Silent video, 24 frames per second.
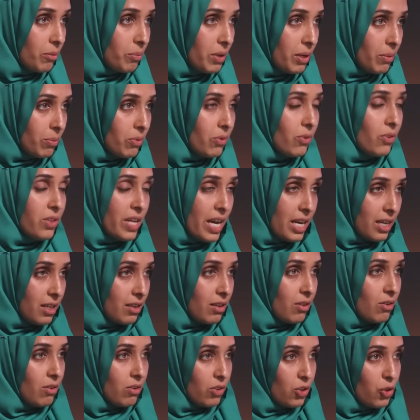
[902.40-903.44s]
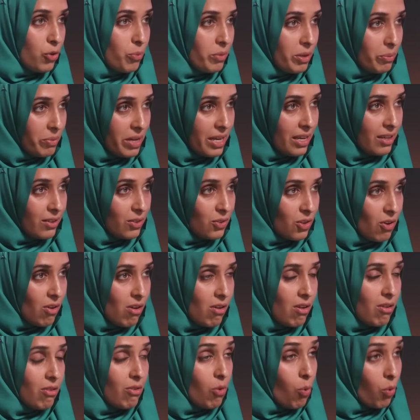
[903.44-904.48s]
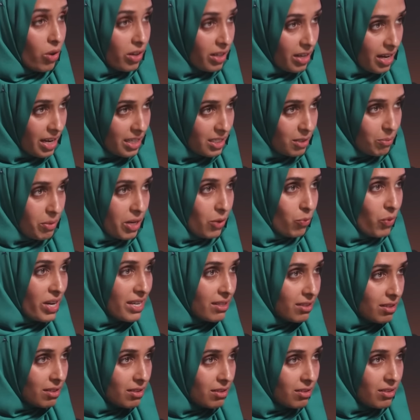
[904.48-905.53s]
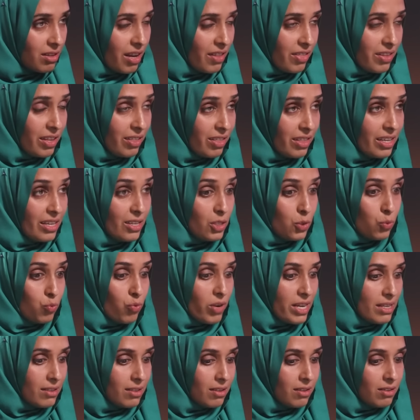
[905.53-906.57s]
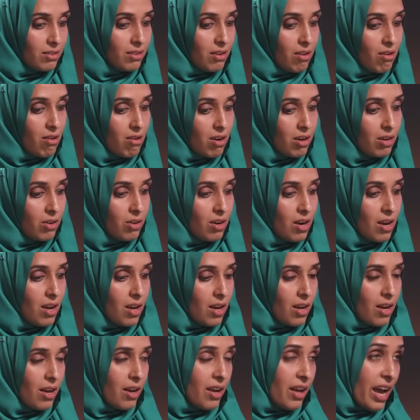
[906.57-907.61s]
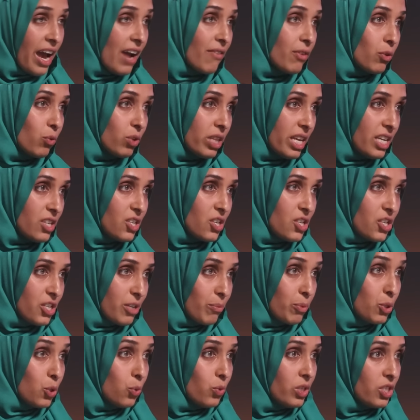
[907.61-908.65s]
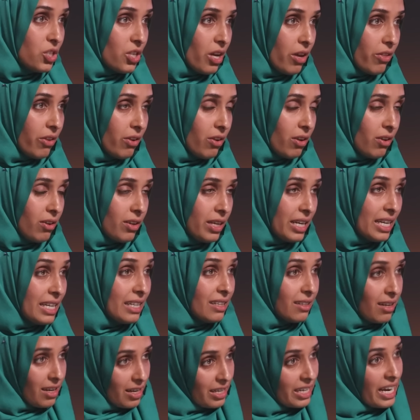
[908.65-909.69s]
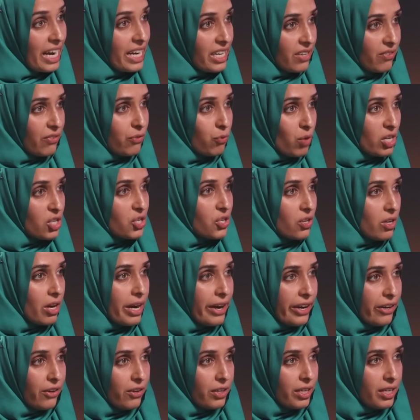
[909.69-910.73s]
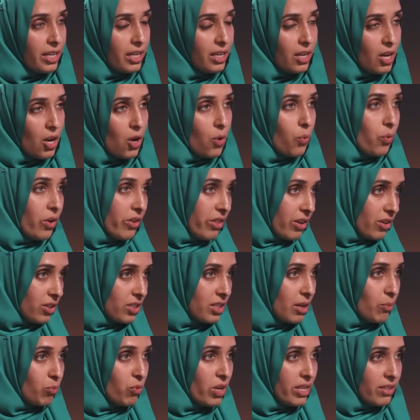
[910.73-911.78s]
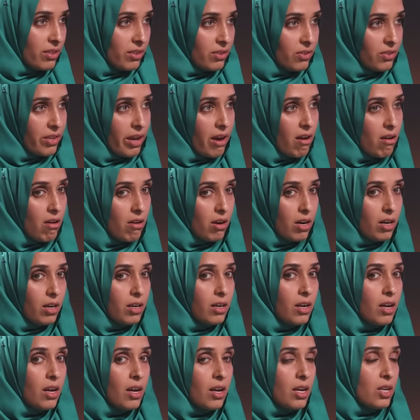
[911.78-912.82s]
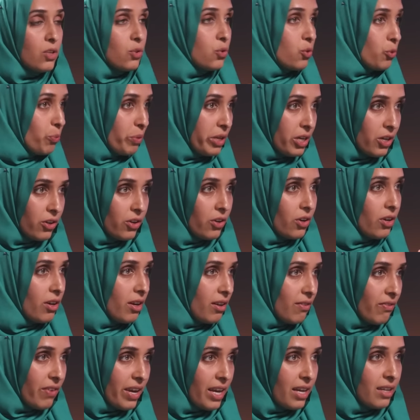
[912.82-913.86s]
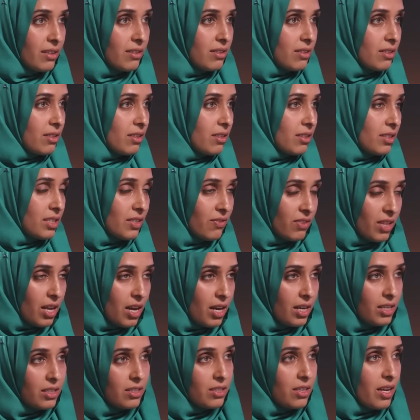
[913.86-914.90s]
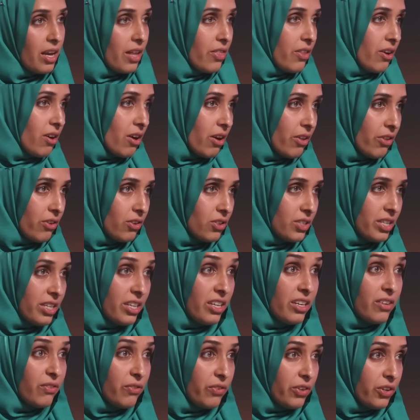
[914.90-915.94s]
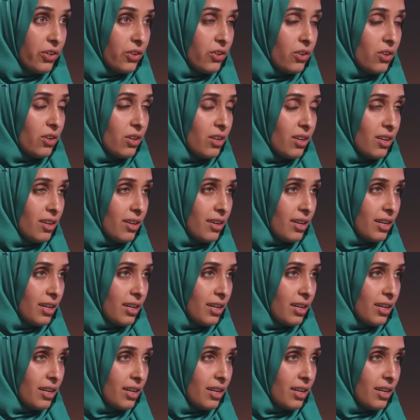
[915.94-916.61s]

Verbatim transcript: young people that human beings are organized by races and that these races are have a relationship to each other in a kind of racial hierarchy where there are some races that are superior, advanced, civilized, and there are others that are inferior,